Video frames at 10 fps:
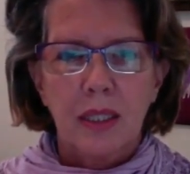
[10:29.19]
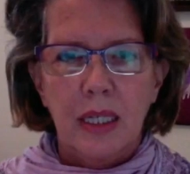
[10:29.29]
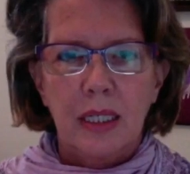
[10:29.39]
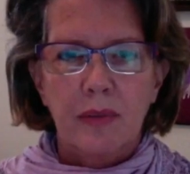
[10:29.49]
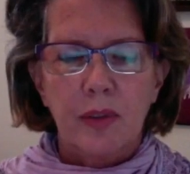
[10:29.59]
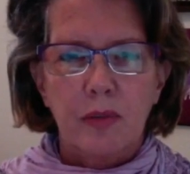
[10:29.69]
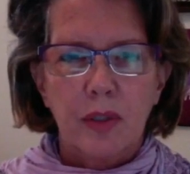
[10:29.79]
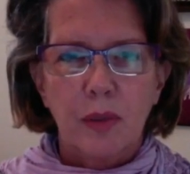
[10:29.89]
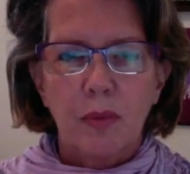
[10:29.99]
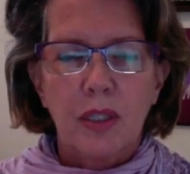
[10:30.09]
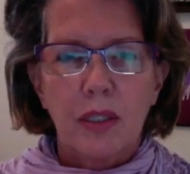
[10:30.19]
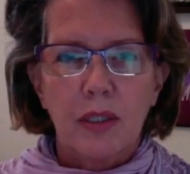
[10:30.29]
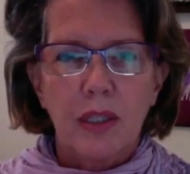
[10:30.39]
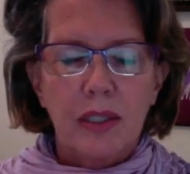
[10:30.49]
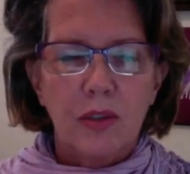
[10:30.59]
and if you really want a
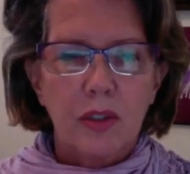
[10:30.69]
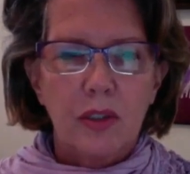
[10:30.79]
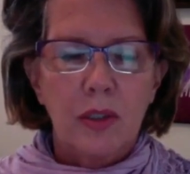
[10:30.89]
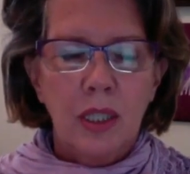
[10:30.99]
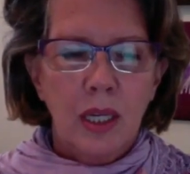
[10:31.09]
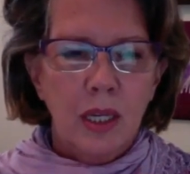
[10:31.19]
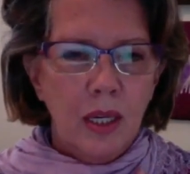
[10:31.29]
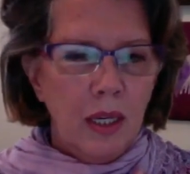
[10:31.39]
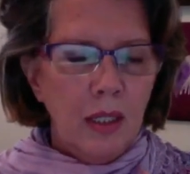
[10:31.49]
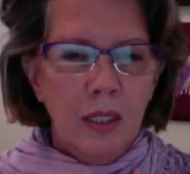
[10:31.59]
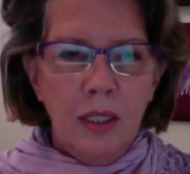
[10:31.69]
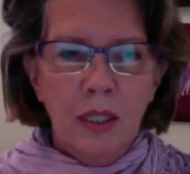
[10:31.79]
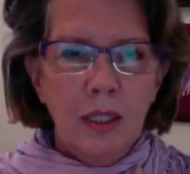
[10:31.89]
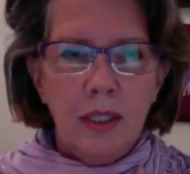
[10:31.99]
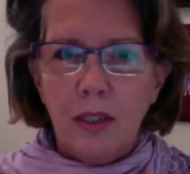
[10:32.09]
little extra,
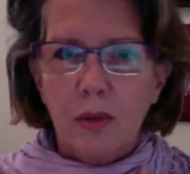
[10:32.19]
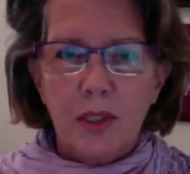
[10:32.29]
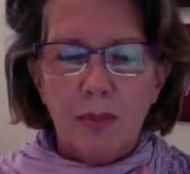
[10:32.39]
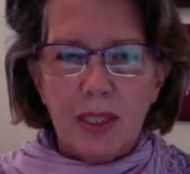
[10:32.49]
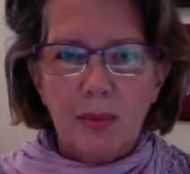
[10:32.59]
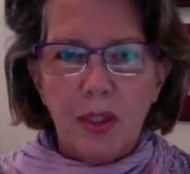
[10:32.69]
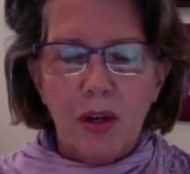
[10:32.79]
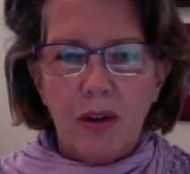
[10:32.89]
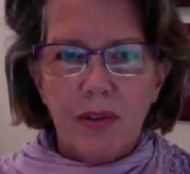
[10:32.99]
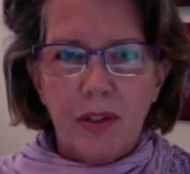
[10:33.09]
it always makes me cough.